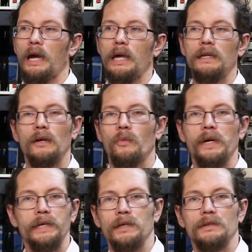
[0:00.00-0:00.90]
and then a
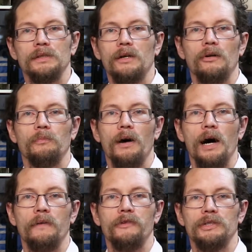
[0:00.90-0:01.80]
week has gone
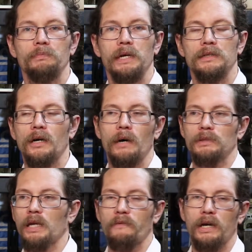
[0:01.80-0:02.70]
by of your spare time,
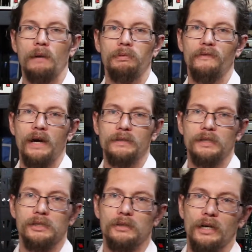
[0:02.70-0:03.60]
because I only have a couple of hours
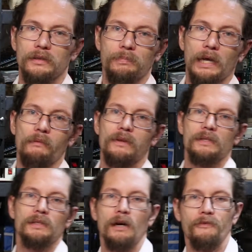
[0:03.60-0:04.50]
each night to play with
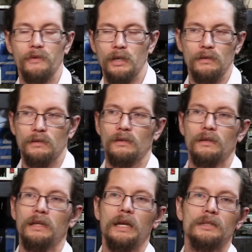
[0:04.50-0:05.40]
this stuff, and
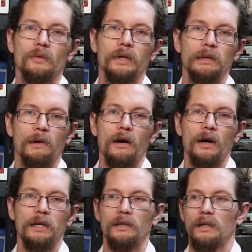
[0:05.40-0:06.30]
then it's a week
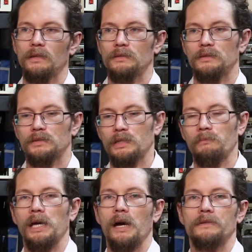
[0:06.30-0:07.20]
behind, and then it's
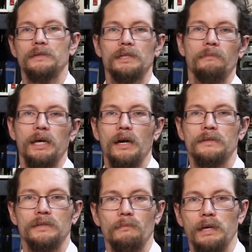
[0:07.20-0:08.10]
something else and something
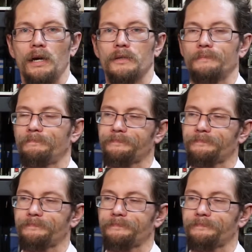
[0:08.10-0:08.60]
else and something else.